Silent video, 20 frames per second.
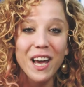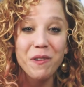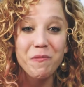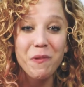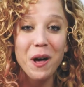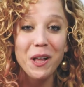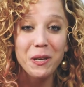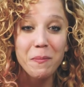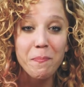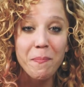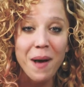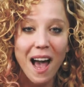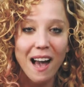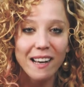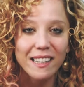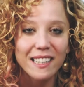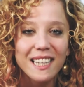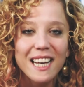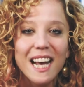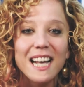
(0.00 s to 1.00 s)
and welcome
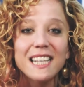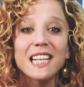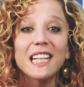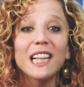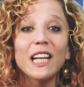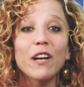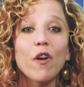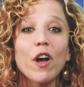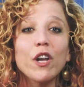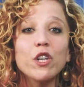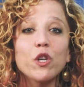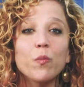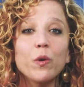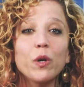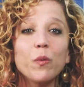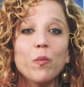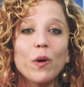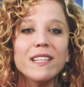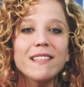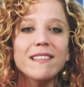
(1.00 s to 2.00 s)
back. As Claire
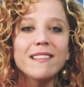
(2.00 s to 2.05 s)
Underwood once